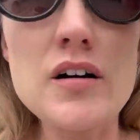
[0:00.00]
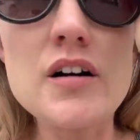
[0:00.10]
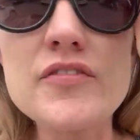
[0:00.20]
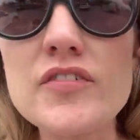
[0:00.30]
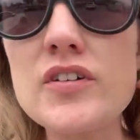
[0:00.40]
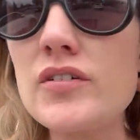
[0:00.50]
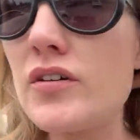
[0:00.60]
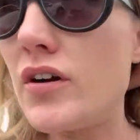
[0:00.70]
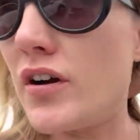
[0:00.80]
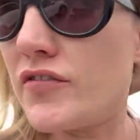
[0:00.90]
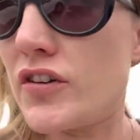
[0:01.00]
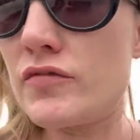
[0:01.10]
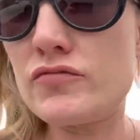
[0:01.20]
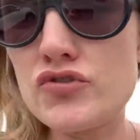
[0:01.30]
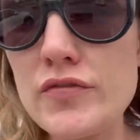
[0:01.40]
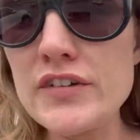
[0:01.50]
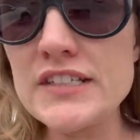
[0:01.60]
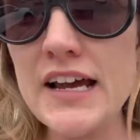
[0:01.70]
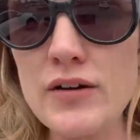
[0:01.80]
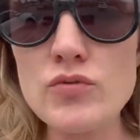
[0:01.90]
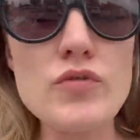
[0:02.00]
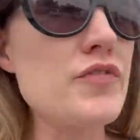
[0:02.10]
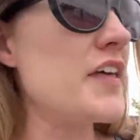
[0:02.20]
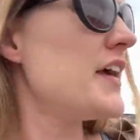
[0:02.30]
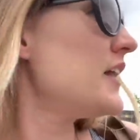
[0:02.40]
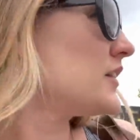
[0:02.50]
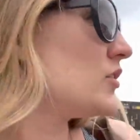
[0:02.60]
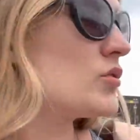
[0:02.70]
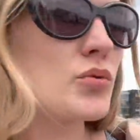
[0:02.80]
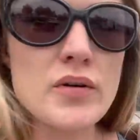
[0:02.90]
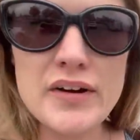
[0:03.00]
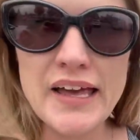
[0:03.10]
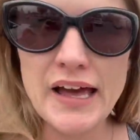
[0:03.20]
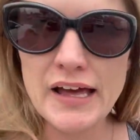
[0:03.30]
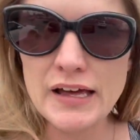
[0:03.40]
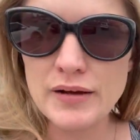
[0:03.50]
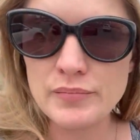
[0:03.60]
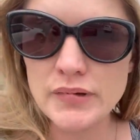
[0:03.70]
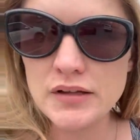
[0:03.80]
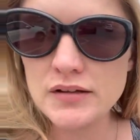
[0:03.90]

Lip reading: I've driven down off the hill. Look where I am.